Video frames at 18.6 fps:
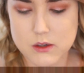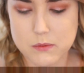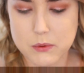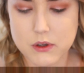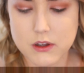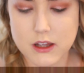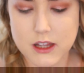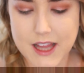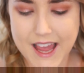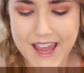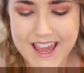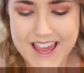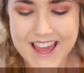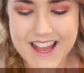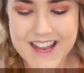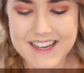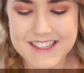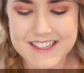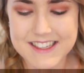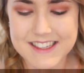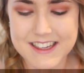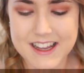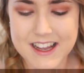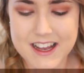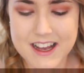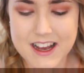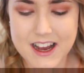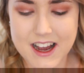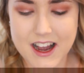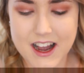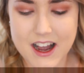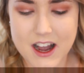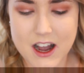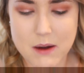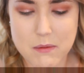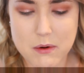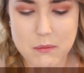Super light,
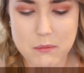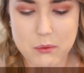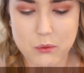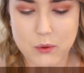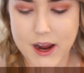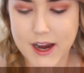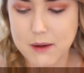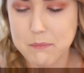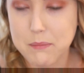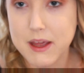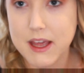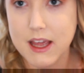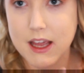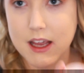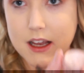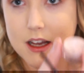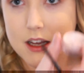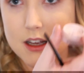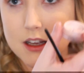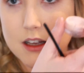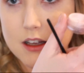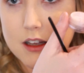bright pink